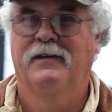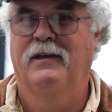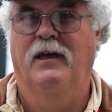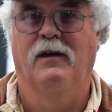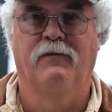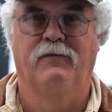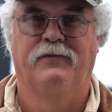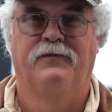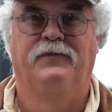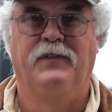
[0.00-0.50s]

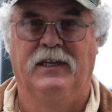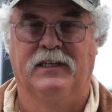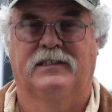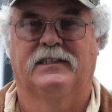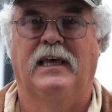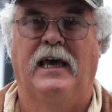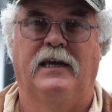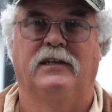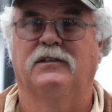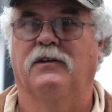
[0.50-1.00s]
of this
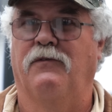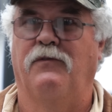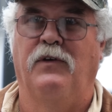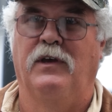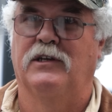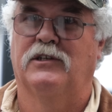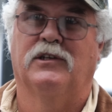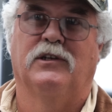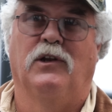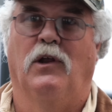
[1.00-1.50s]
size of
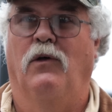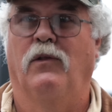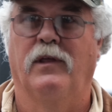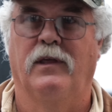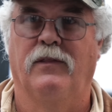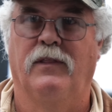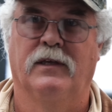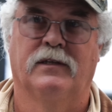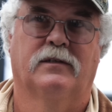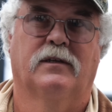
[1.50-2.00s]
fish and
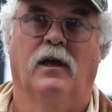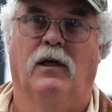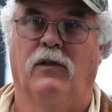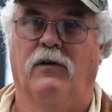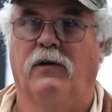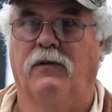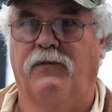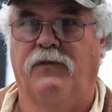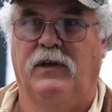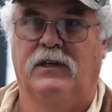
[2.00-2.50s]
only this
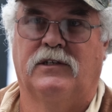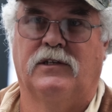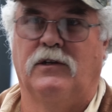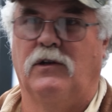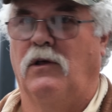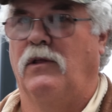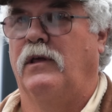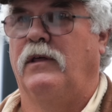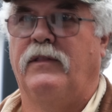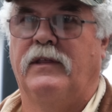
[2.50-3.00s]
color of fish
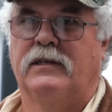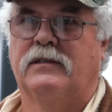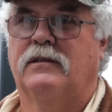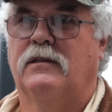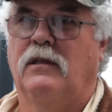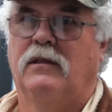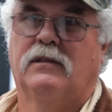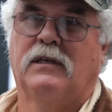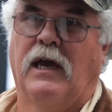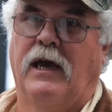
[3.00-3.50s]
and only this
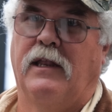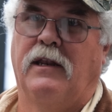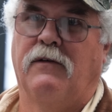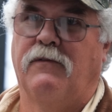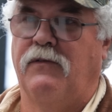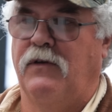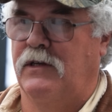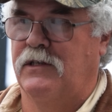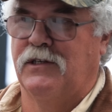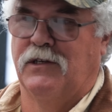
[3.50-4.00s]
kind
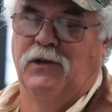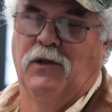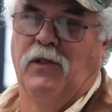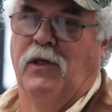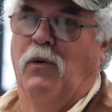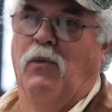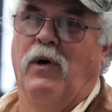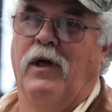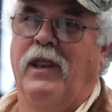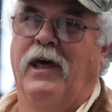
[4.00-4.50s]
of fish and
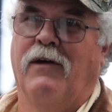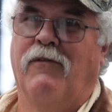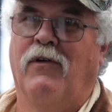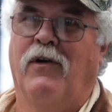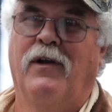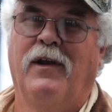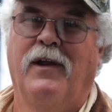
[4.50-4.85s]
only whatever